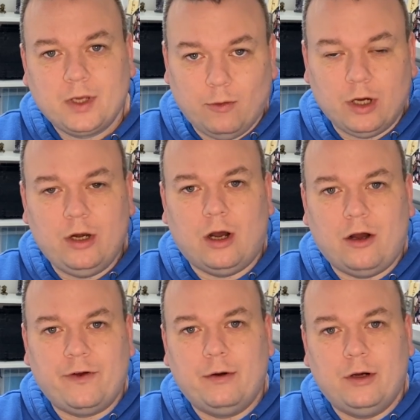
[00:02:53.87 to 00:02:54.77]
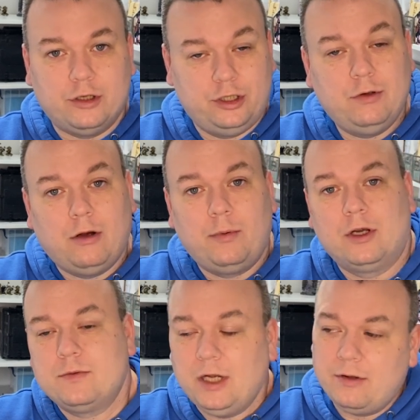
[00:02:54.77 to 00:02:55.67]
1.5 hour or 2 hour
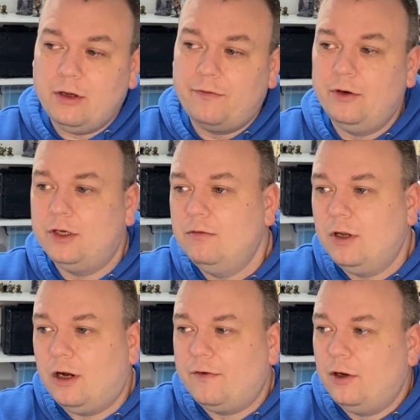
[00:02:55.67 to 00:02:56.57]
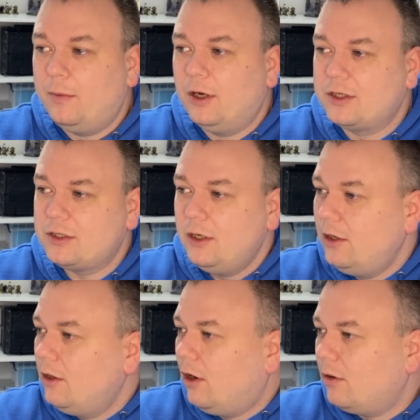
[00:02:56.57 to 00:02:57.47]
blocks, but now they're offering 2.5 hour blocks
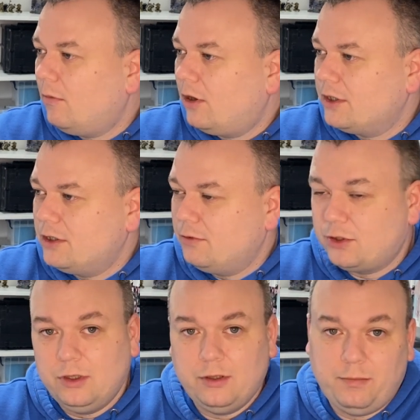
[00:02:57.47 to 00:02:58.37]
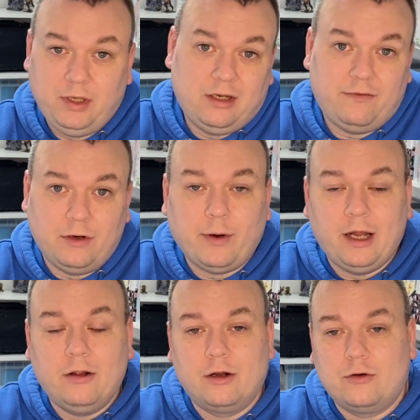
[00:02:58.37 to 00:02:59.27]
on Morrison's, which so you'd be delivering quite a
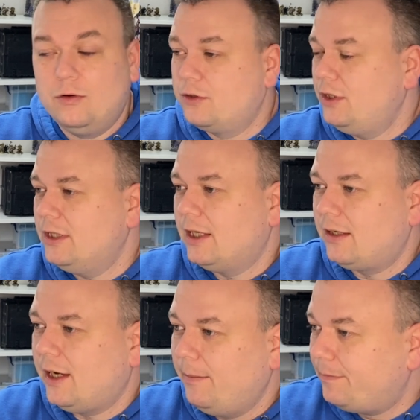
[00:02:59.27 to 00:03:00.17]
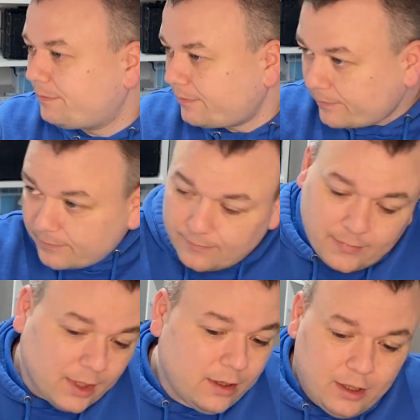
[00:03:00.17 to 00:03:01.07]
lot of groceries in that time,
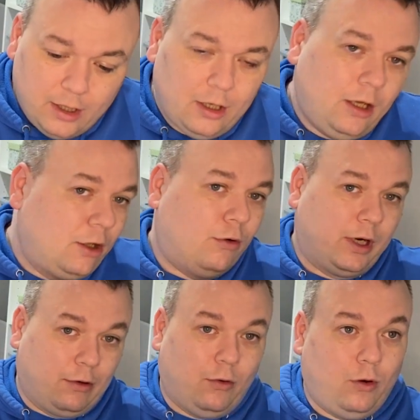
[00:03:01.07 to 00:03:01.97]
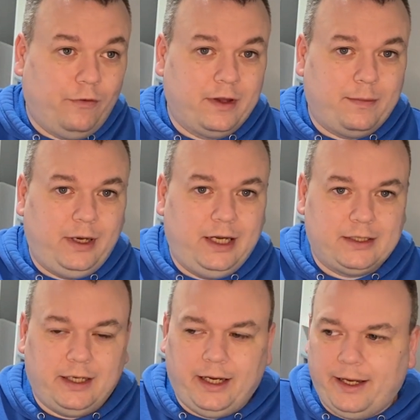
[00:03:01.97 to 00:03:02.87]
going out all over the place,